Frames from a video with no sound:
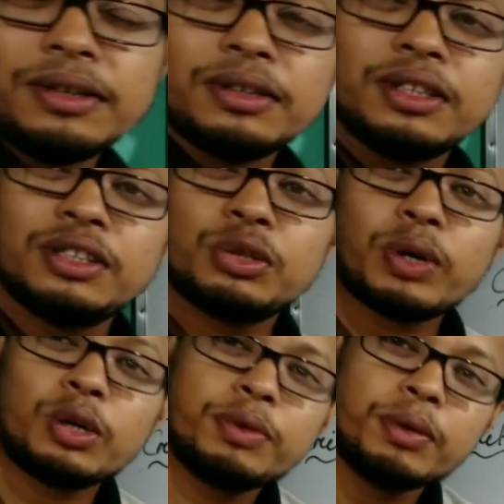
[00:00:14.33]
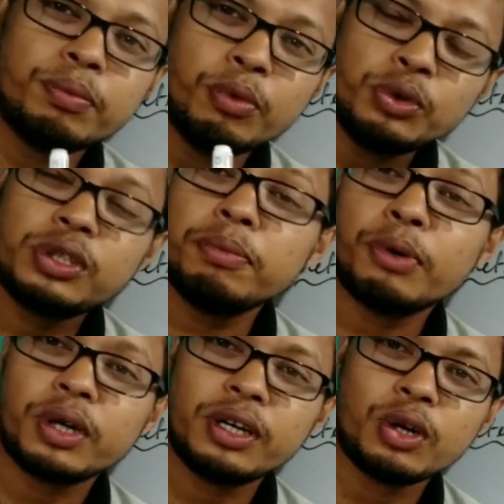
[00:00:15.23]
This is one of the most
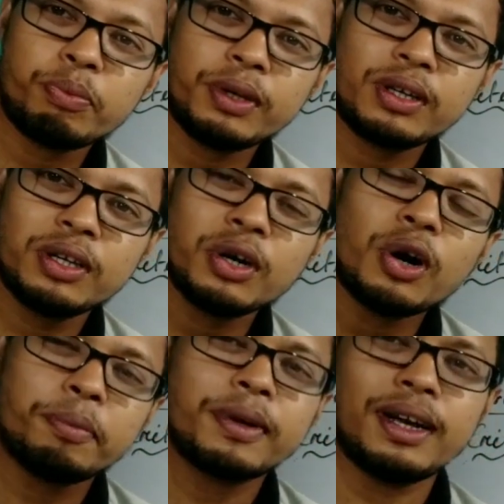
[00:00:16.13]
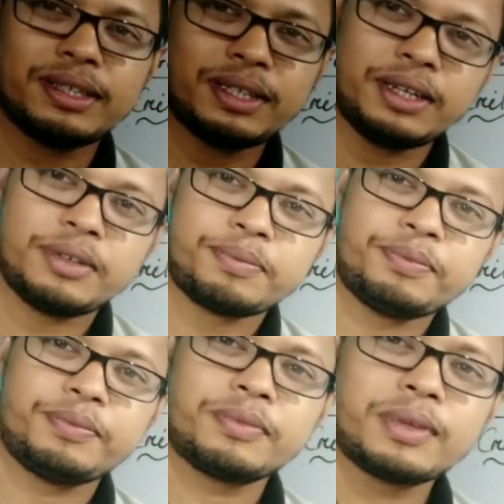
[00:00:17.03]
important topic of class 10.
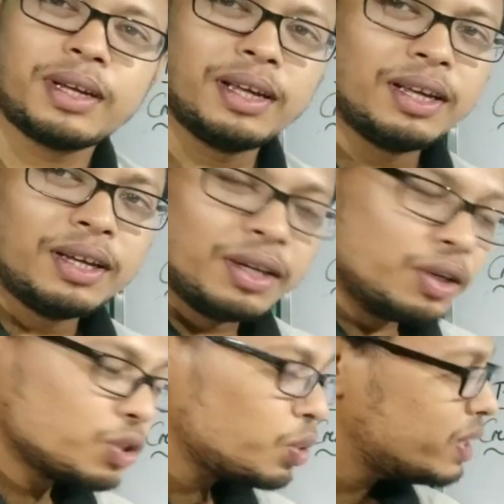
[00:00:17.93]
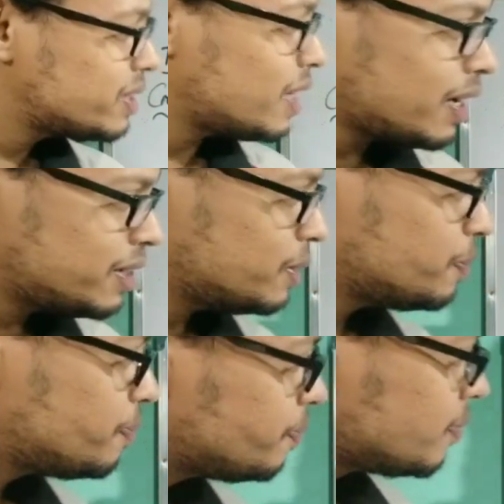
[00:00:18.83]
So let's start.
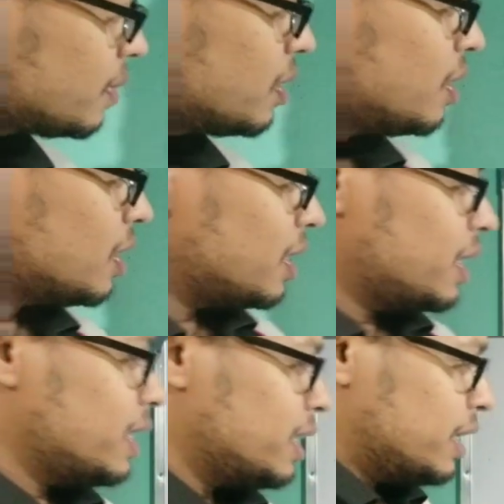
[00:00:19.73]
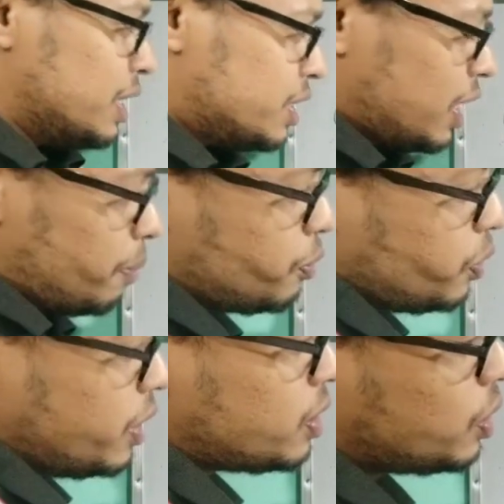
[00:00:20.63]
See, up to
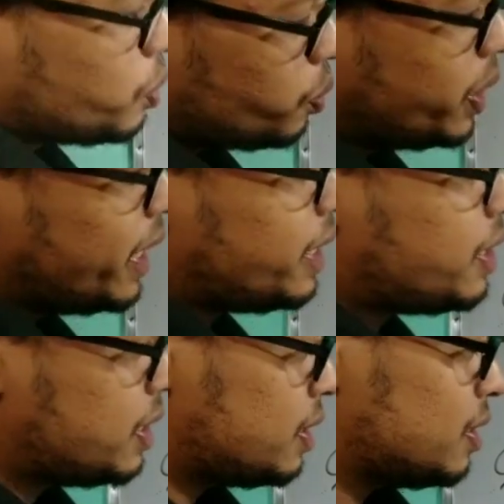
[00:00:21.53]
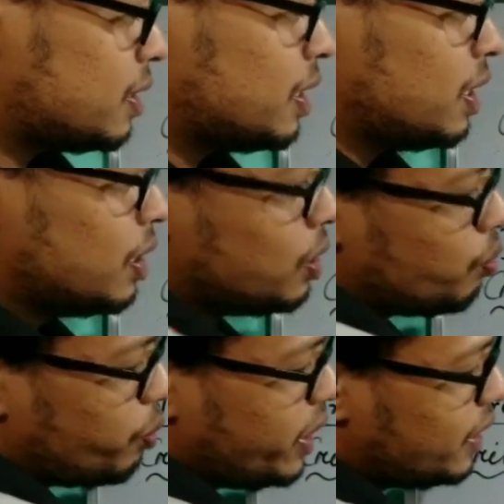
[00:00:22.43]
this we read
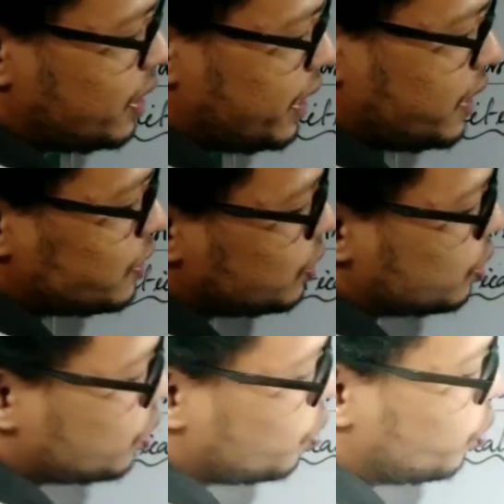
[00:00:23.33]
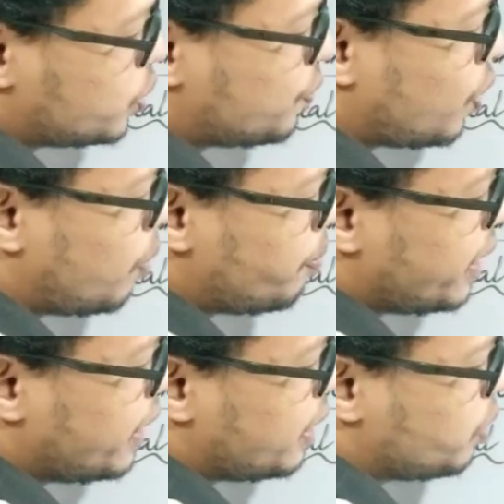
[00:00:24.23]
when the rays goes from
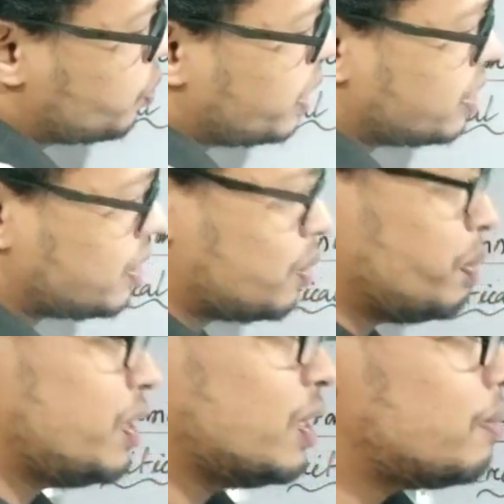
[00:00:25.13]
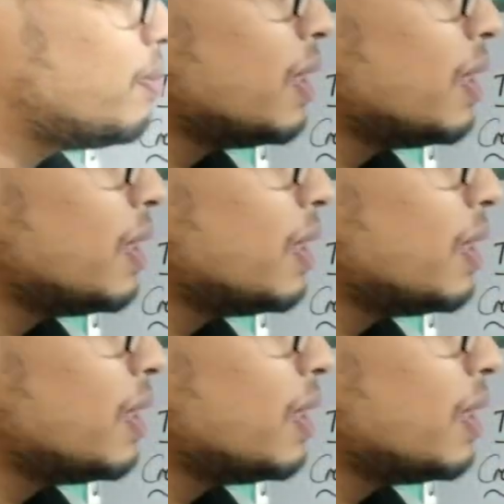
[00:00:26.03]
rarer to denser medium,